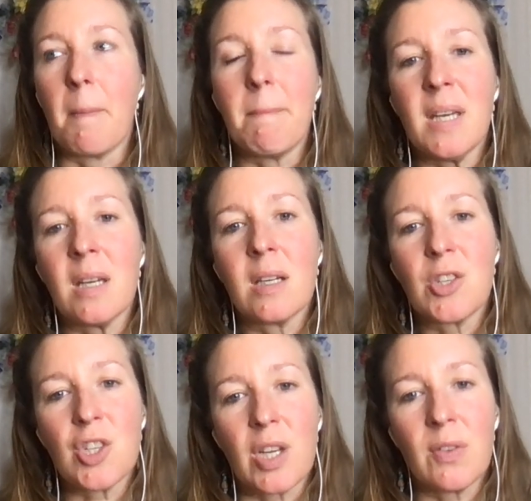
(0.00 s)
big
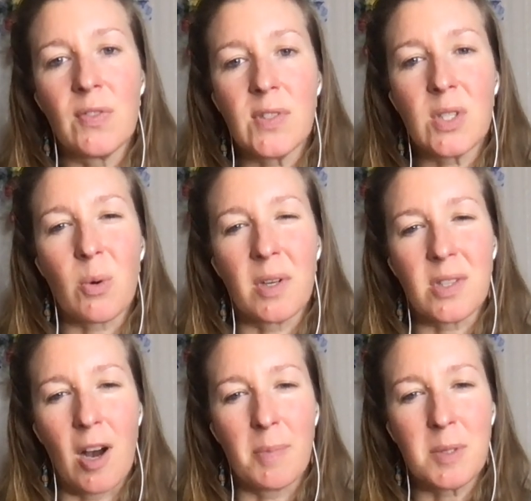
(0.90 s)
shifts towards
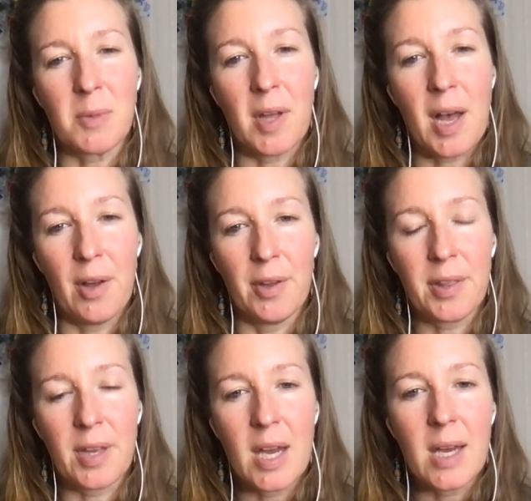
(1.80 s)
optimal health